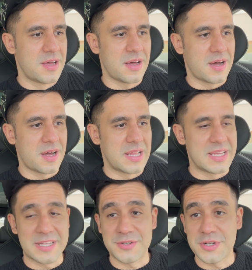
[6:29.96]
uh,
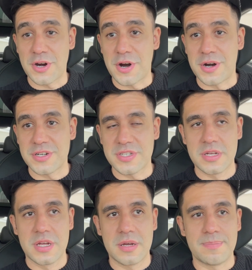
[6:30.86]
electric cars
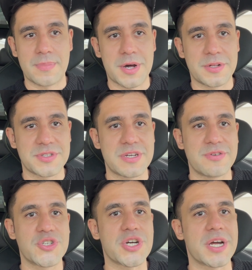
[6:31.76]
models here
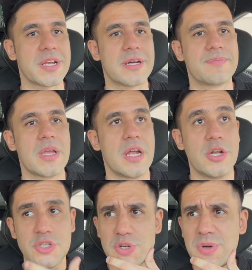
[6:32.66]
in China.
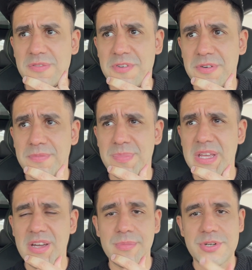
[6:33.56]
Not sure if they're
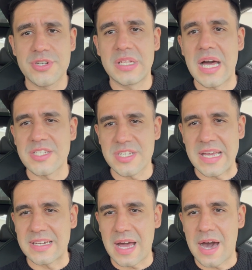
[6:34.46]
being commercialized
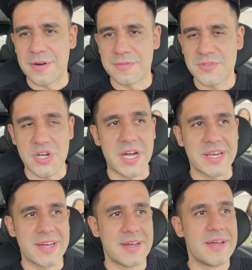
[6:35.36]
yet out of
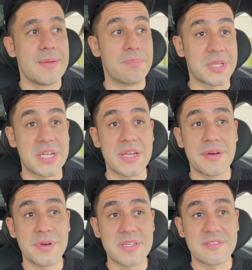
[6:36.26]
China, but
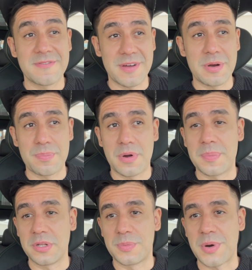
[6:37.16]
here is a very
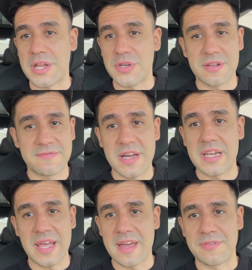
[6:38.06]
popular brand. You can find
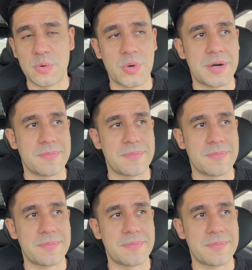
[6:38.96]
it everywhere